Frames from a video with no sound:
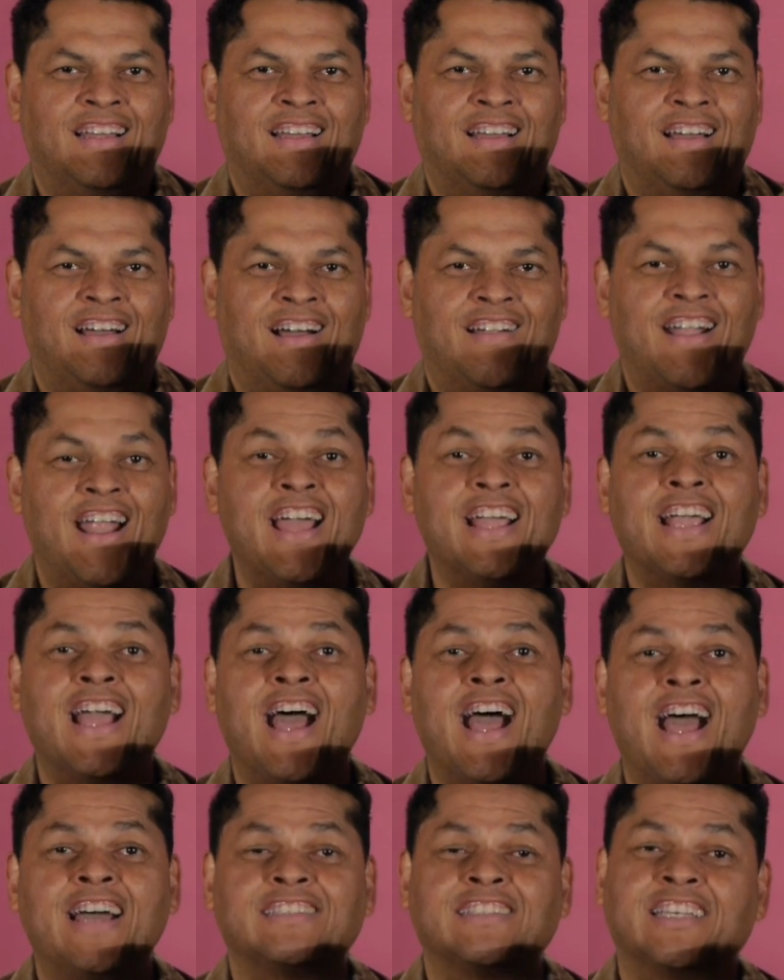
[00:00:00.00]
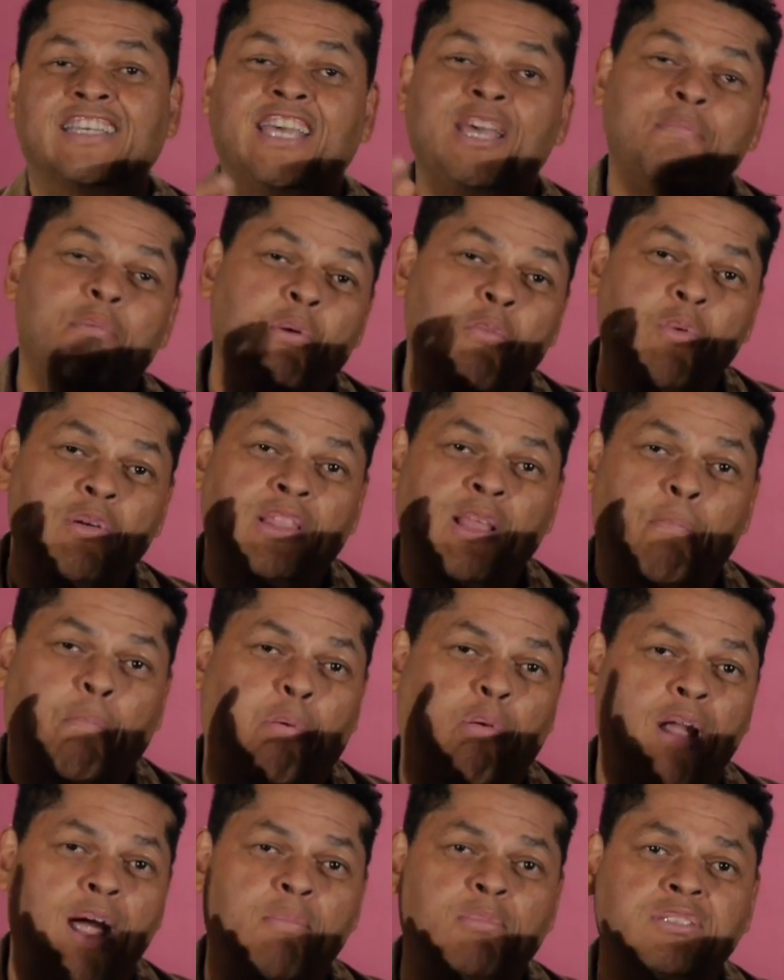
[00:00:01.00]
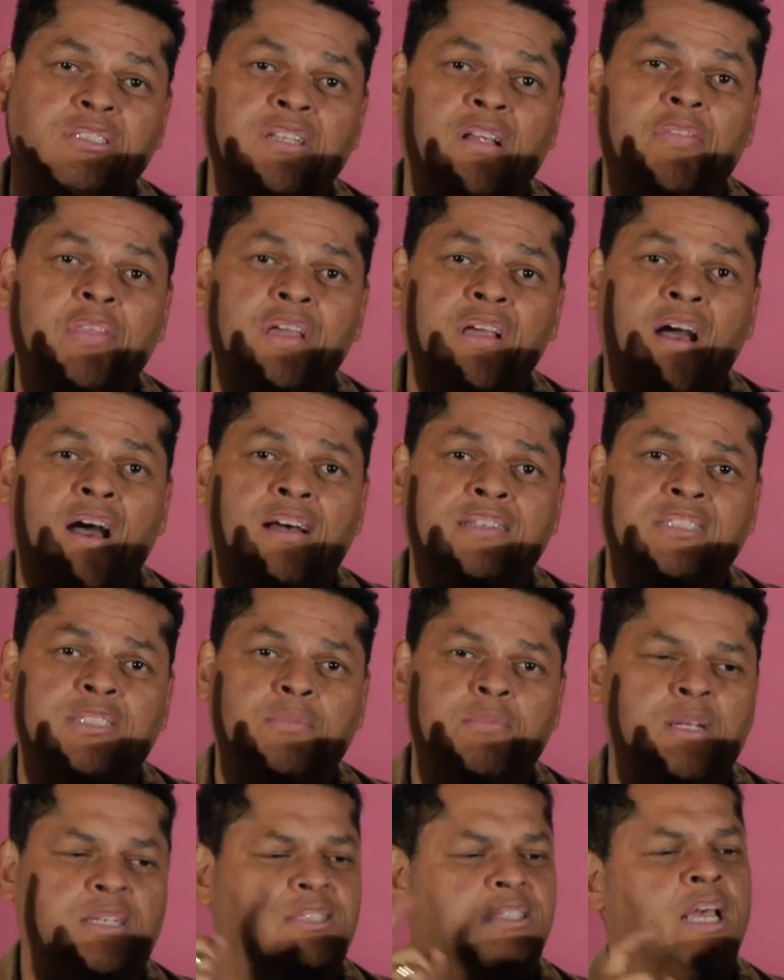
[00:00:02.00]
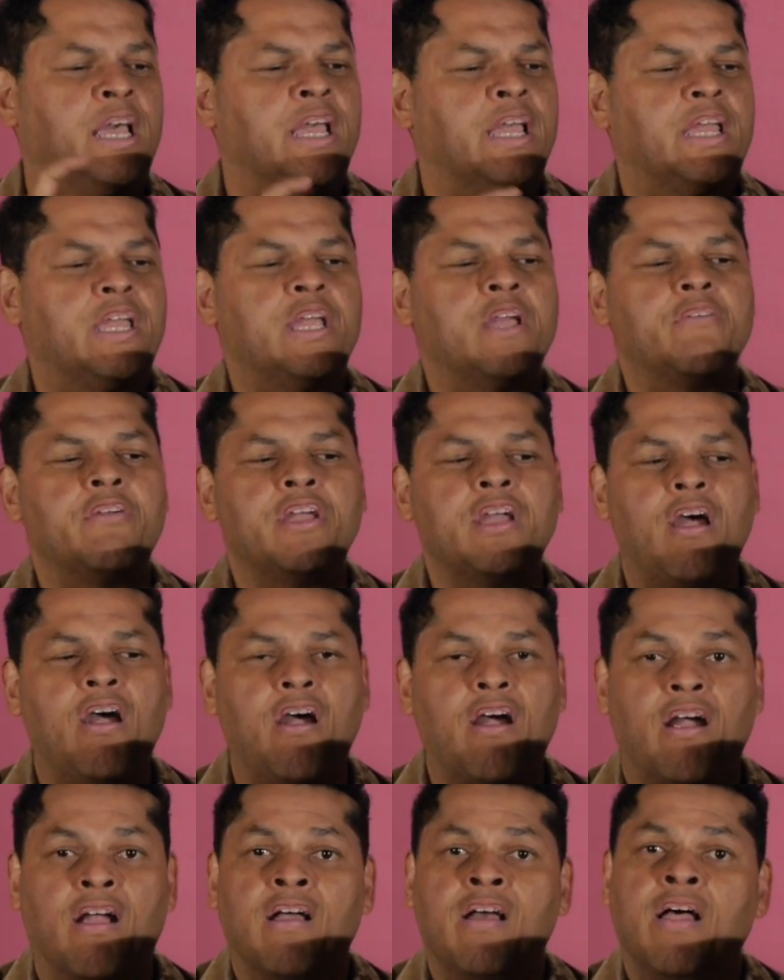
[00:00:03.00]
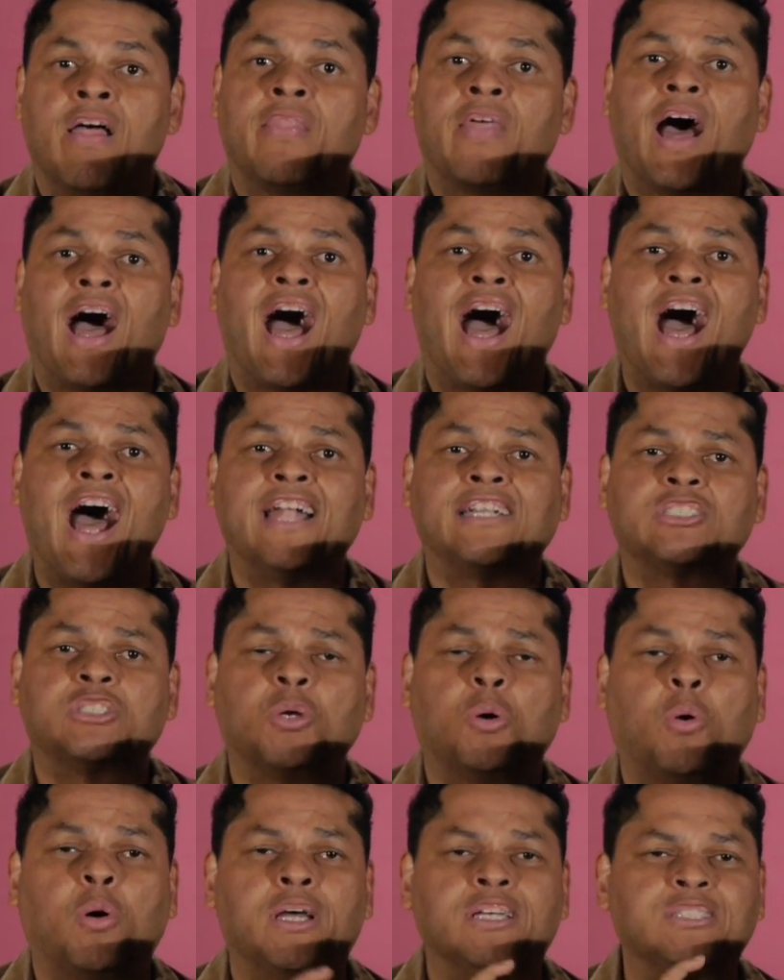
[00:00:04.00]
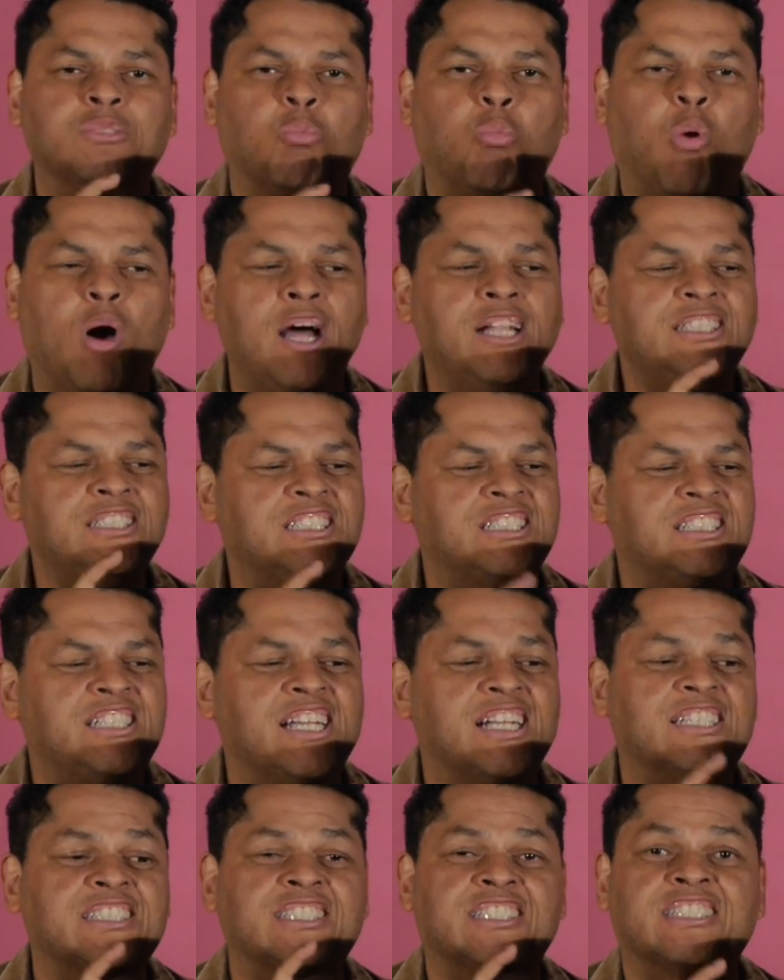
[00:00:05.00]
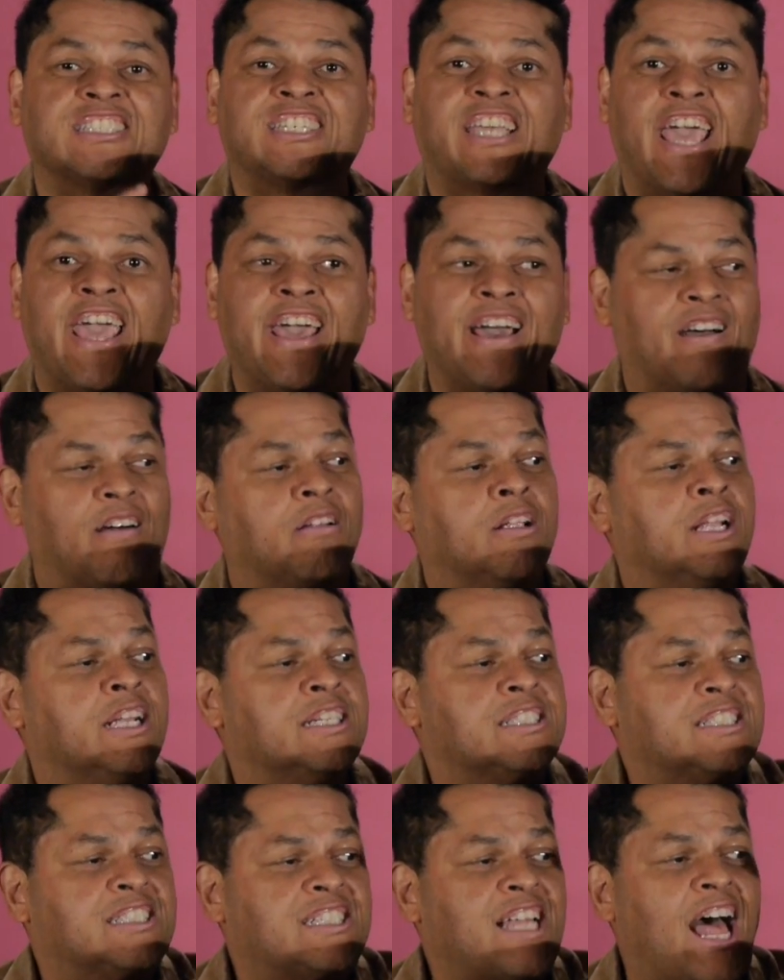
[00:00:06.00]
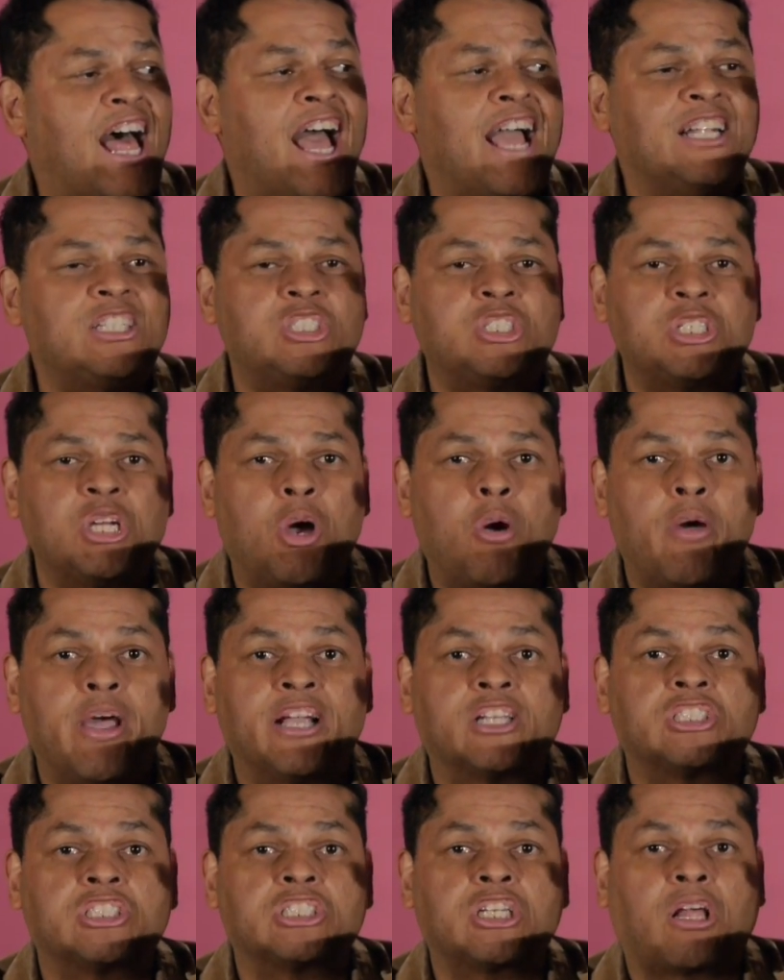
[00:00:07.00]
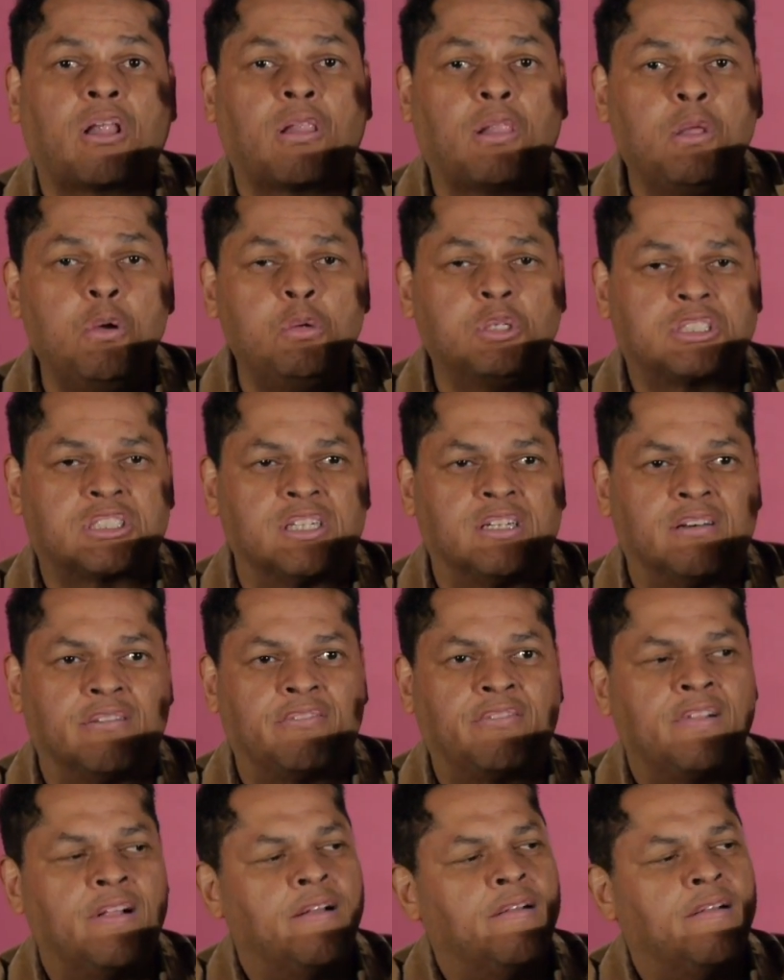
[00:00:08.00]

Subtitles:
All right, guys, and keeping with the promise of the awesomeness, here we are, the Hot Toys 1/6 scale sideshow exclusive